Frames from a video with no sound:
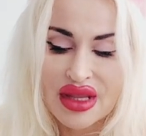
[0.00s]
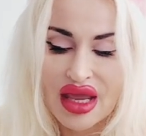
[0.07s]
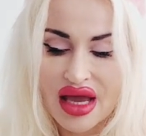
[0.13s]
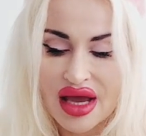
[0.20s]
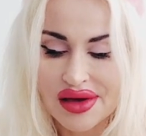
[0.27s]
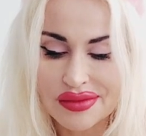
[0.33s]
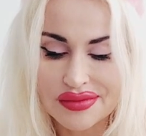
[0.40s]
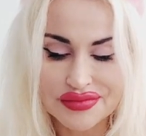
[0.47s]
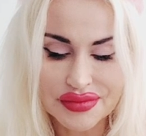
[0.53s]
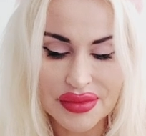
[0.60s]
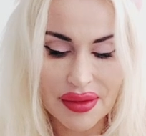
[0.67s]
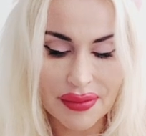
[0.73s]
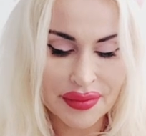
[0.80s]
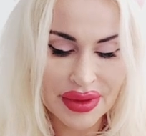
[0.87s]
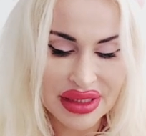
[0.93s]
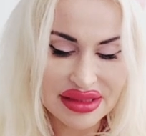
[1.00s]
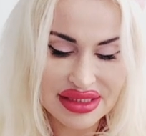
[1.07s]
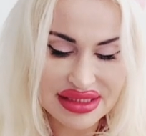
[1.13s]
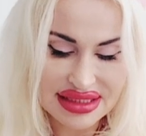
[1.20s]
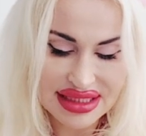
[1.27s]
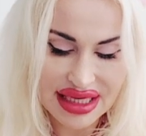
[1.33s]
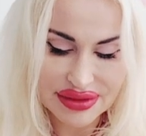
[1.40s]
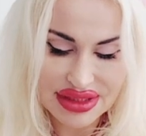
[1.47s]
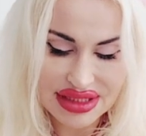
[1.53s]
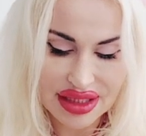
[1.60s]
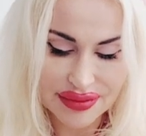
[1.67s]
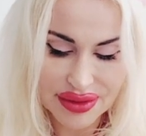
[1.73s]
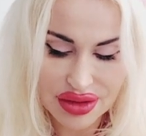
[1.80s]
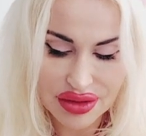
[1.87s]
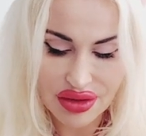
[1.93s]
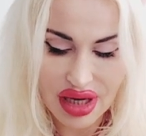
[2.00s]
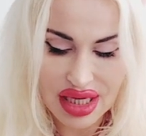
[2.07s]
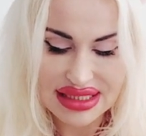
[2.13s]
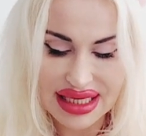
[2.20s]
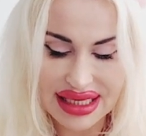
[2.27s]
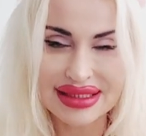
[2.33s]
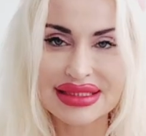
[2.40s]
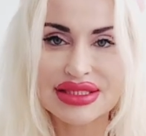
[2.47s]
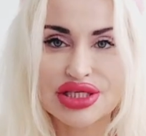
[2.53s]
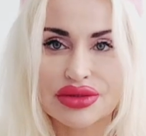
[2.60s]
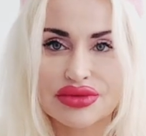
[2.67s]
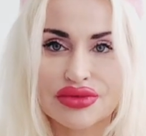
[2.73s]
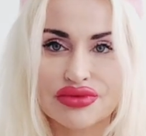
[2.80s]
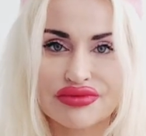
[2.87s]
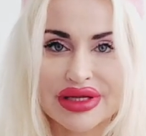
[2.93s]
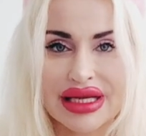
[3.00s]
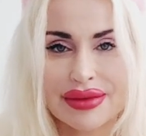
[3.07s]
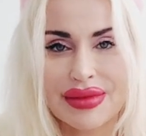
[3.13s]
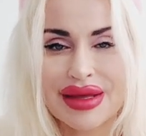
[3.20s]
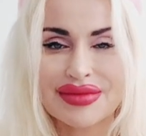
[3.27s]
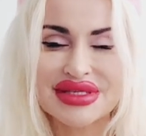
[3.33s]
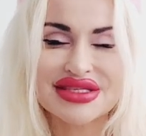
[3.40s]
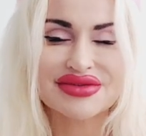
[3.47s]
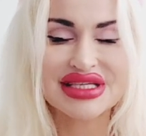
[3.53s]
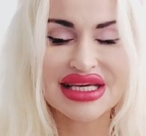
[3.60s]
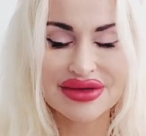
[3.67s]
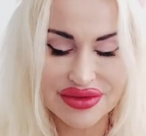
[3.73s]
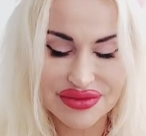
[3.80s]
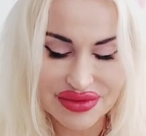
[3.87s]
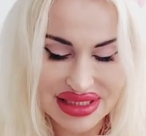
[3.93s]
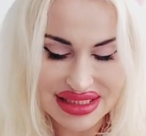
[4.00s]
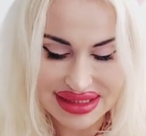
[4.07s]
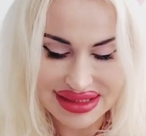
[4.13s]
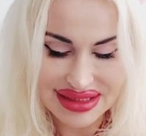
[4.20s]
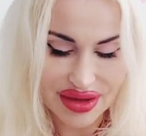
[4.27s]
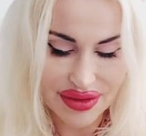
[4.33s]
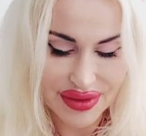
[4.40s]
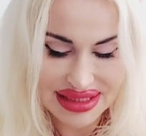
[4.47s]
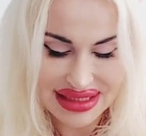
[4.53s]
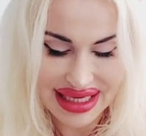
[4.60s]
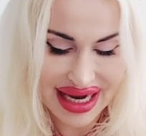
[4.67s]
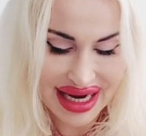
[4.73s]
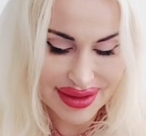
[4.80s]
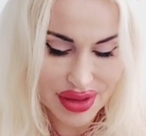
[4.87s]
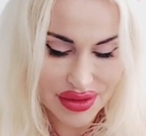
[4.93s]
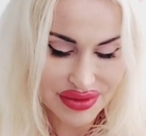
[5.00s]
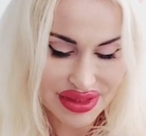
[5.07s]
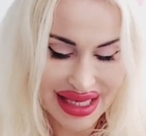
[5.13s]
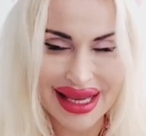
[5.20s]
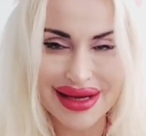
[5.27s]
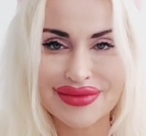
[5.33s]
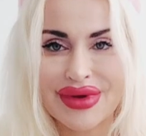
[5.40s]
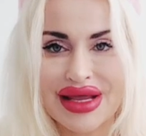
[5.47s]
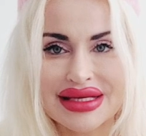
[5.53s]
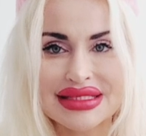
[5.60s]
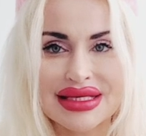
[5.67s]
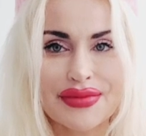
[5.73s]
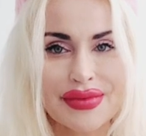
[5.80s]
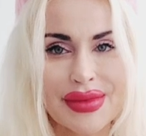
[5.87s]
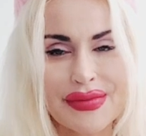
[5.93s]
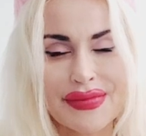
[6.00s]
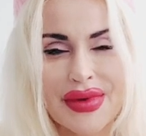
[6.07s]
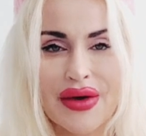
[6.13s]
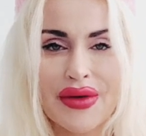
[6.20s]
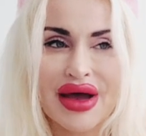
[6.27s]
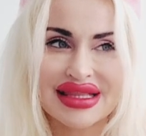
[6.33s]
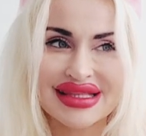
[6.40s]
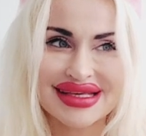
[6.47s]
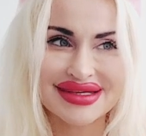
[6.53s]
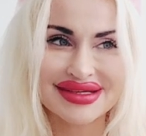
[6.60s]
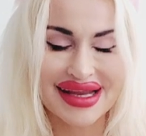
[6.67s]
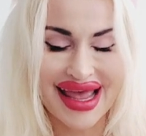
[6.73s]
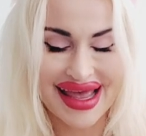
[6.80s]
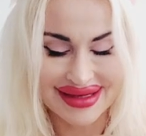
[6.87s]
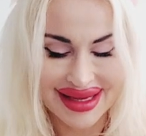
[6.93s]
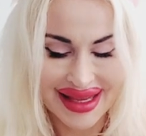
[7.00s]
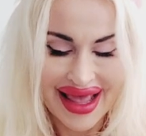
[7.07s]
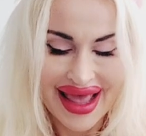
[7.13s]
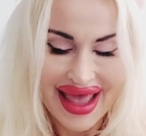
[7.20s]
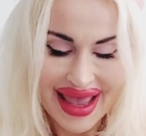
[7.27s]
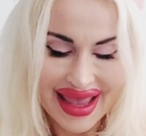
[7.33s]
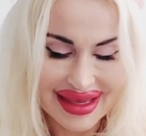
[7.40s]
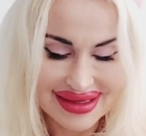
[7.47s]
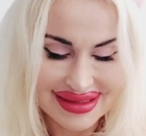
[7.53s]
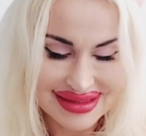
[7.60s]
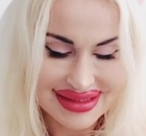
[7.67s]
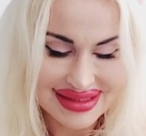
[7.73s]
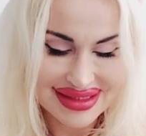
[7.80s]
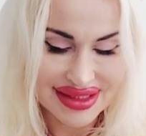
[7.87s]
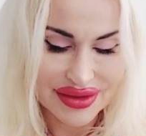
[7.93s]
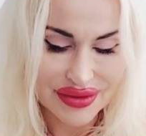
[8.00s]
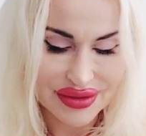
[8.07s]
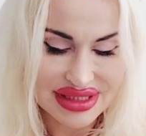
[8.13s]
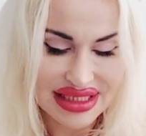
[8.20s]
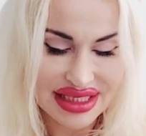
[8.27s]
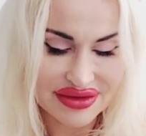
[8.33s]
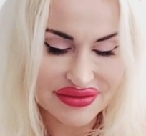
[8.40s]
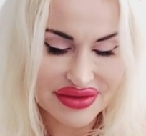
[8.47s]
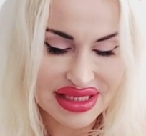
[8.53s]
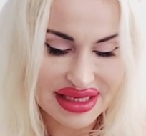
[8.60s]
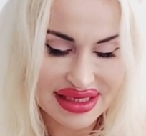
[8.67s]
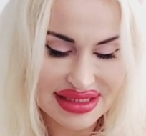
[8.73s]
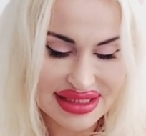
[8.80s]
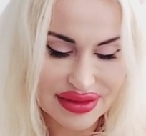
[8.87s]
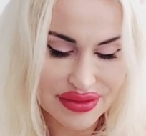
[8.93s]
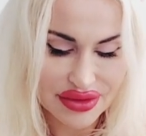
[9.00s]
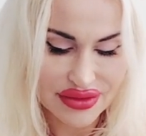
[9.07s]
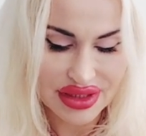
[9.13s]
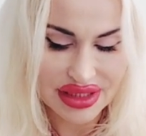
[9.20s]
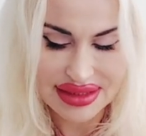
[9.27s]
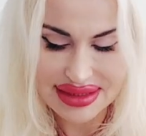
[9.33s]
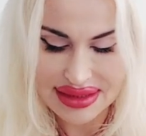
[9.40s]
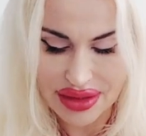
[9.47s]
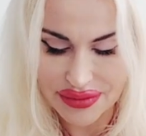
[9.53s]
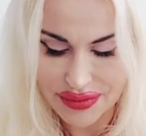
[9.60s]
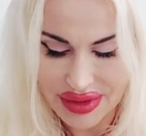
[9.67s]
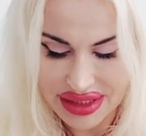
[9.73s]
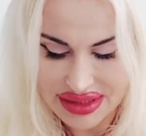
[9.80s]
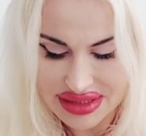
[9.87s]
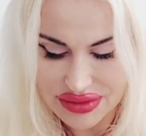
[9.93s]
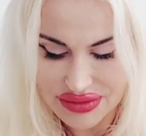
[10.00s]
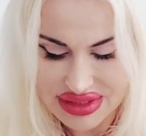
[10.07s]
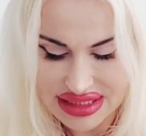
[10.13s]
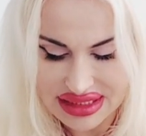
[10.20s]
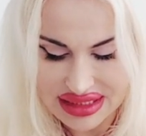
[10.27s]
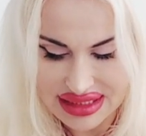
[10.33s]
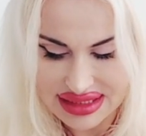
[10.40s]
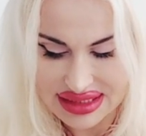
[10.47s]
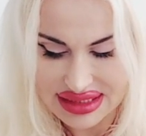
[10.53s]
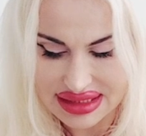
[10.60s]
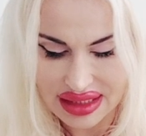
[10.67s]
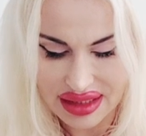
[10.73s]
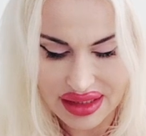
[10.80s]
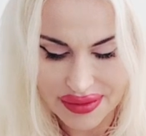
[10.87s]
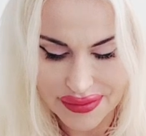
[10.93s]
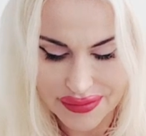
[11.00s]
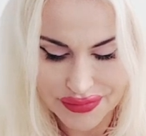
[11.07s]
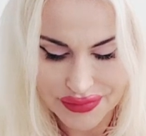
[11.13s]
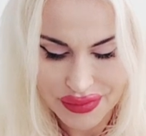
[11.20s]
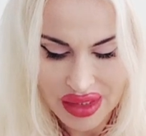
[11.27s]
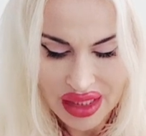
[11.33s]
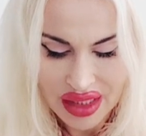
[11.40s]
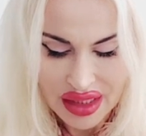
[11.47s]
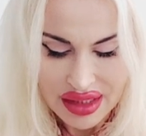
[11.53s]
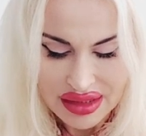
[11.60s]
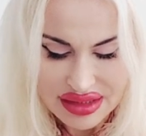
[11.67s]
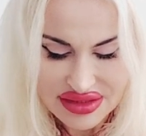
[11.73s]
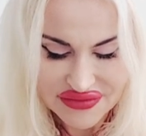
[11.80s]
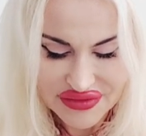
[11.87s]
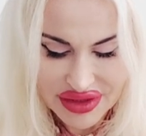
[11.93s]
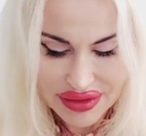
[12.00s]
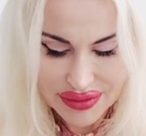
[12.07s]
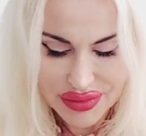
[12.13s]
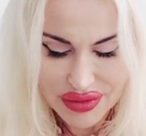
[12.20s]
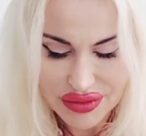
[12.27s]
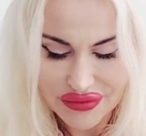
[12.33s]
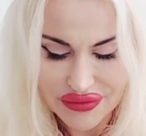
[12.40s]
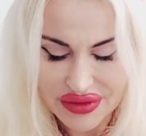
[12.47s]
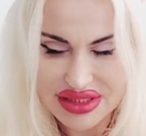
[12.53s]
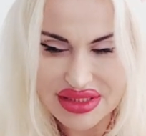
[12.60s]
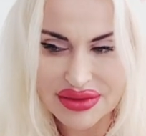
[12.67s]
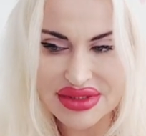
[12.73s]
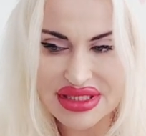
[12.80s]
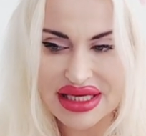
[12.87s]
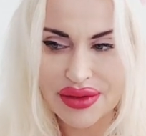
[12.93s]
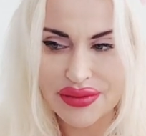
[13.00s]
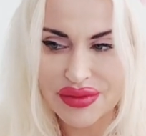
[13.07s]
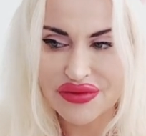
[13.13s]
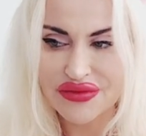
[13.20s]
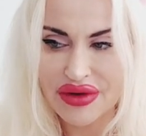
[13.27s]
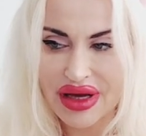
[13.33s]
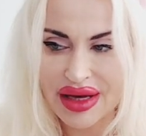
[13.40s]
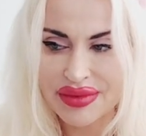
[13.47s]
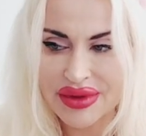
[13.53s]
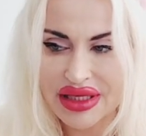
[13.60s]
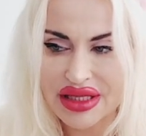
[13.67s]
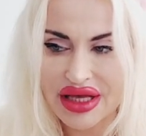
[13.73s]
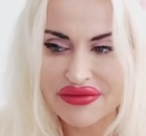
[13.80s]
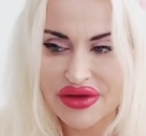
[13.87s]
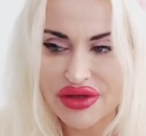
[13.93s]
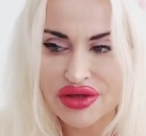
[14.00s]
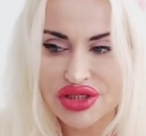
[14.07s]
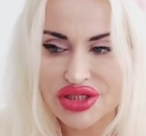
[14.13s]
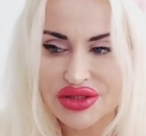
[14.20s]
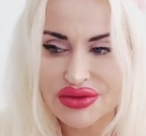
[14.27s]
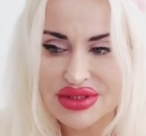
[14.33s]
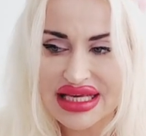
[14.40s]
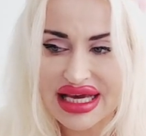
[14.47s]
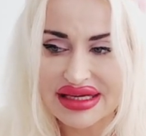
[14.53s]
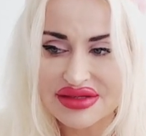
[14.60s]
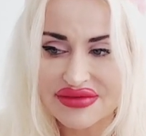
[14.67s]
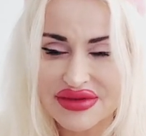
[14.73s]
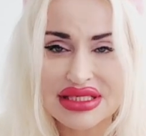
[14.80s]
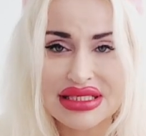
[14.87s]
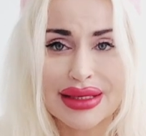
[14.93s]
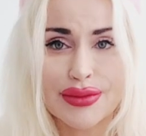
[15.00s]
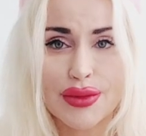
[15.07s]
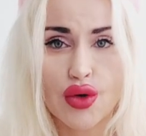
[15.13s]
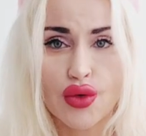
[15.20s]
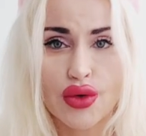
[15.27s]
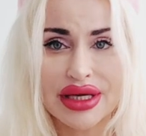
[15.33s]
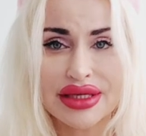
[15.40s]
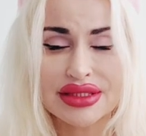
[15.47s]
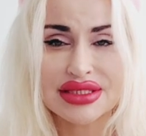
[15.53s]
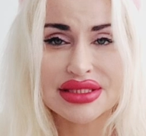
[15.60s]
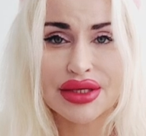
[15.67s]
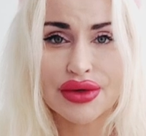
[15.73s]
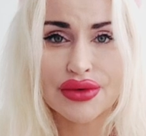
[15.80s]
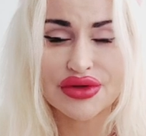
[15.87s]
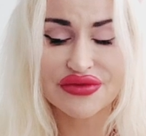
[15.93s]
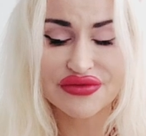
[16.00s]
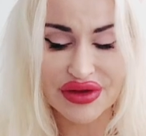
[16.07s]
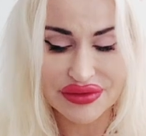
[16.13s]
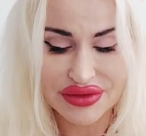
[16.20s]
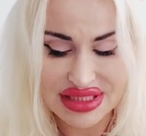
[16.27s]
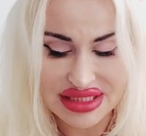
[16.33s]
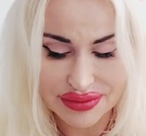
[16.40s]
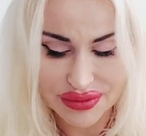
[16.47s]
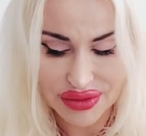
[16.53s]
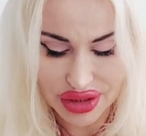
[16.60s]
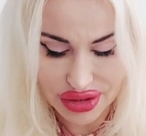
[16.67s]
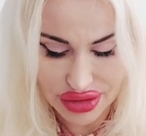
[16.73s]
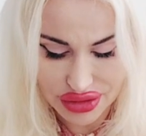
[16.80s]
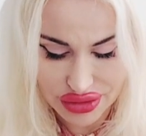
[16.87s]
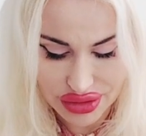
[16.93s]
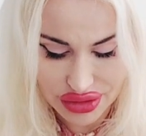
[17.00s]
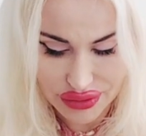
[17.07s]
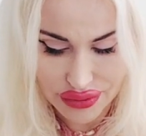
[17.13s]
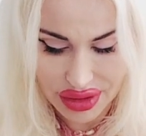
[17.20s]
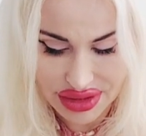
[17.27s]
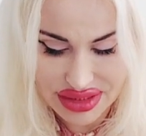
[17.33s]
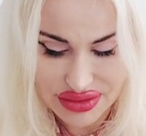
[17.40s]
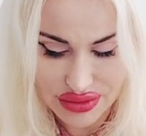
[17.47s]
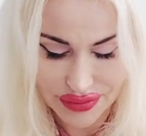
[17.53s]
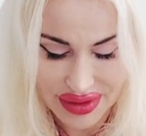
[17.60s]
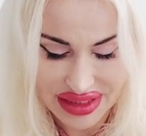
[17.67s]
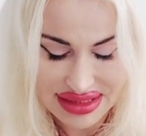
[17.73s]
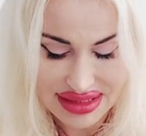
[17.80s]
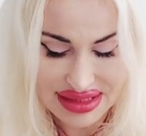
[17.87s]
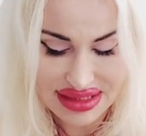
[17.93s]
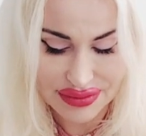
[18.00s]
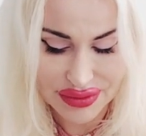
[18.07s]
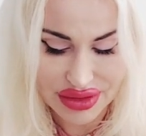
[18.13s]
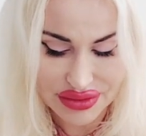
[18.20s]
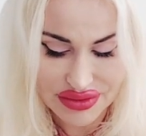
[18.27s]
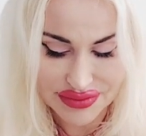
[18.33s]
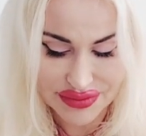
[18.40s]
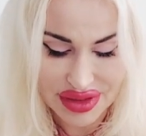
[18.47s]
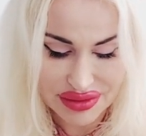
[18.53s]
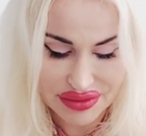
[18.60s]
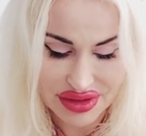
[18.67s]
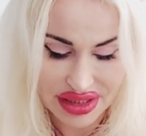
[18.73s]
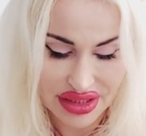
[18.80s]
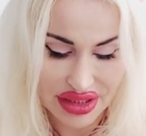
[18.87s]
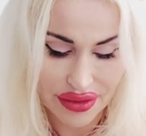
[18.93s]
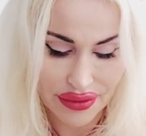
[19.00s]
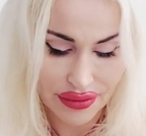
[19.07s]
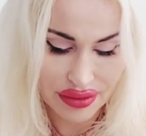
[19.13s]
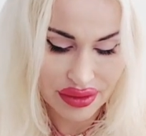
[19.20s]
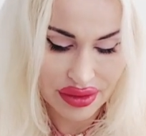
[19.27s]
But this is how it's coming across in this general reading, baby. So take what resonates always. I'm only a random bimbo on the internet. And, you know, take everything I say with a grain of salt. But I do see this this very beautiful, it's almost like a beautiful epic love. You're two sides of the same coin, too. You're very similar. You are soulmates. It's someone who's mirroring you.